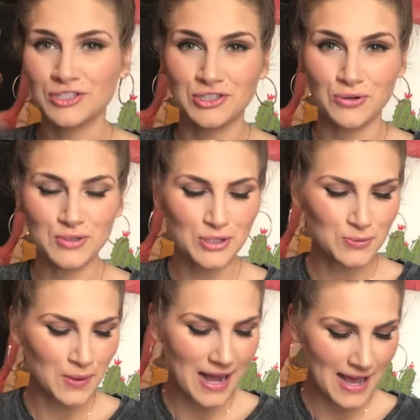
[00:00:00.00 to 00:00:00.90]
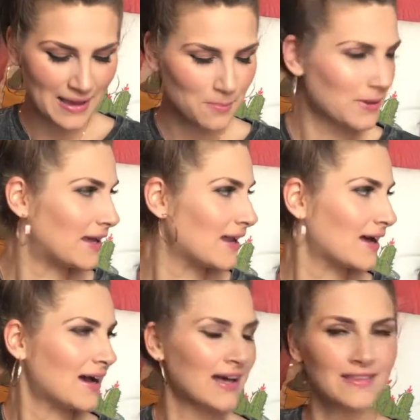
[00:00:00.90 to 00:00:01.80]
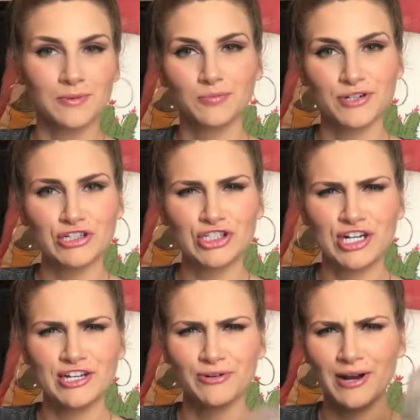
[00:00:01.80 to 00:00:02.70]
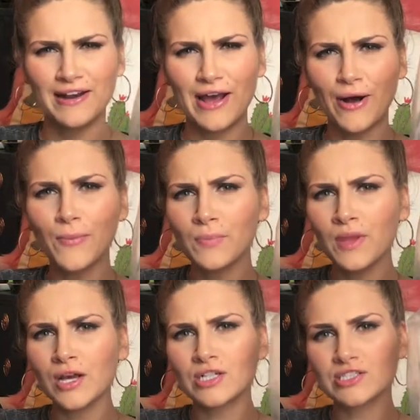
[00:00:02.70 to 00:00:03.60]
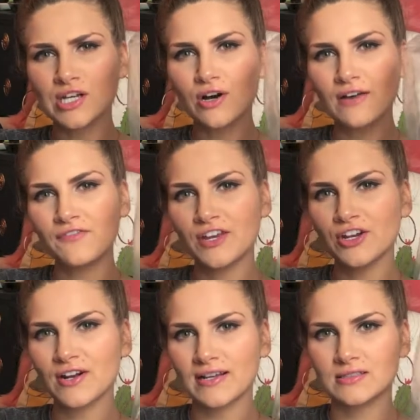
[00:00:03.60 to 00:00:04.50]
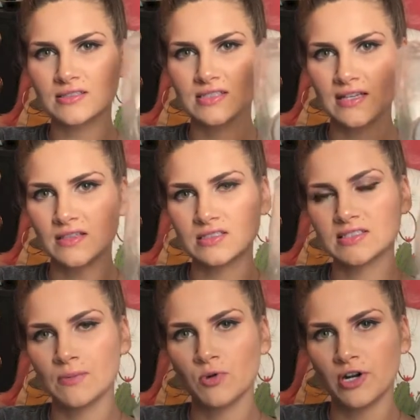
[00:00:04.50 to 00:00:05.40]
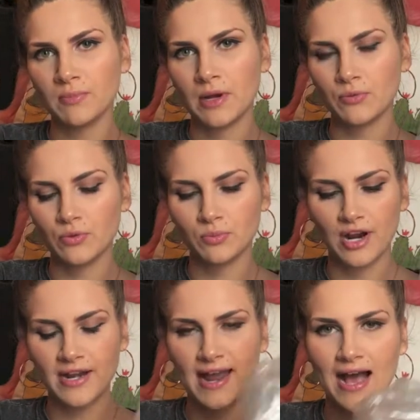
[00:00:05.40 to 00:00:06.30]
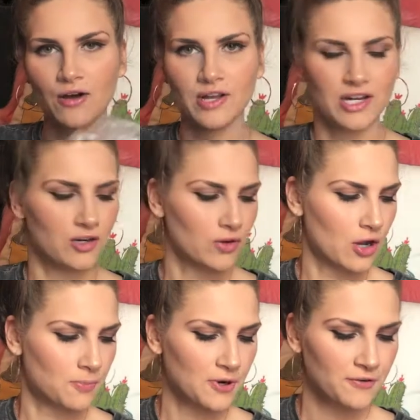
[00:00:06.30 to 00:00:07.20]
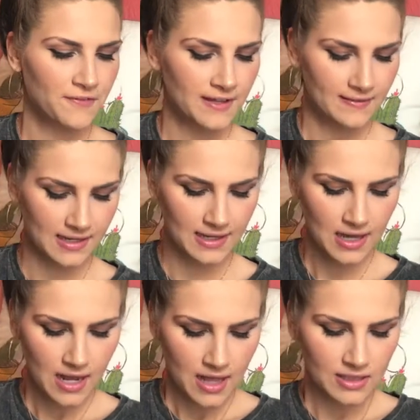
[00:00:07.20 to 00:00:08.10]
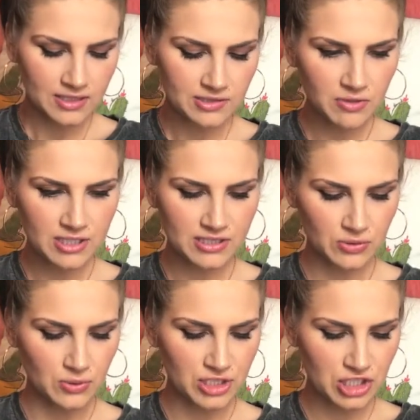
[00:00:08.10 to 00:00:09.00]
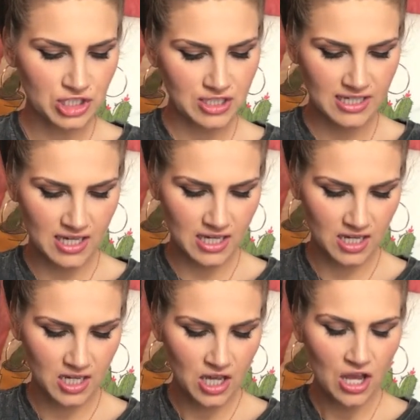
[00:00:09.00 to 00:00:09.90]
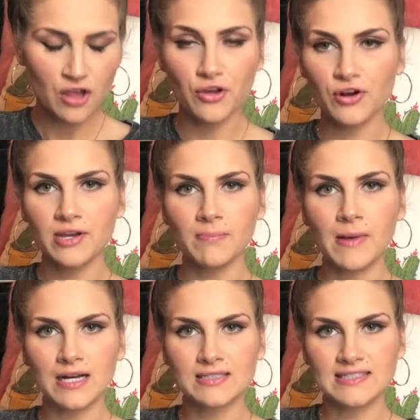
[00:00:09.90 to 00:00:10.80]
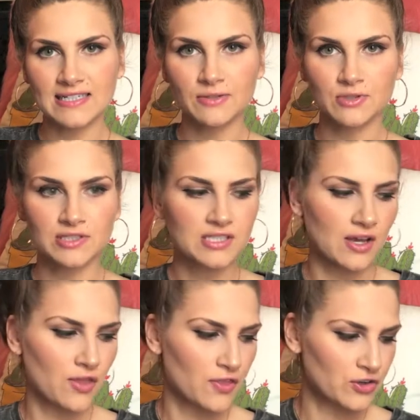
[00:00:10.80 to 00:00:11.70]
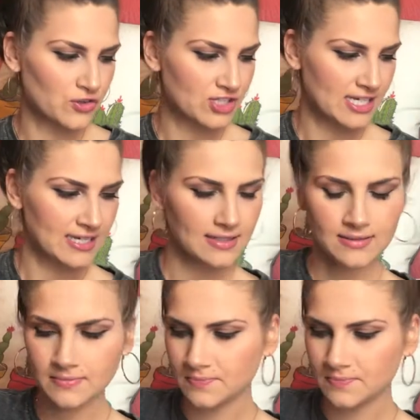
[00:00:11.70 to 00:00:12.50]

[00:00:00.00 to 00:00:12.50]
Don't know why, but they're pretty trendy right now, so I figured I could stick this somewhere in my room right now and it'll go perfectly. This was originally thirty bucks and it was thirteen.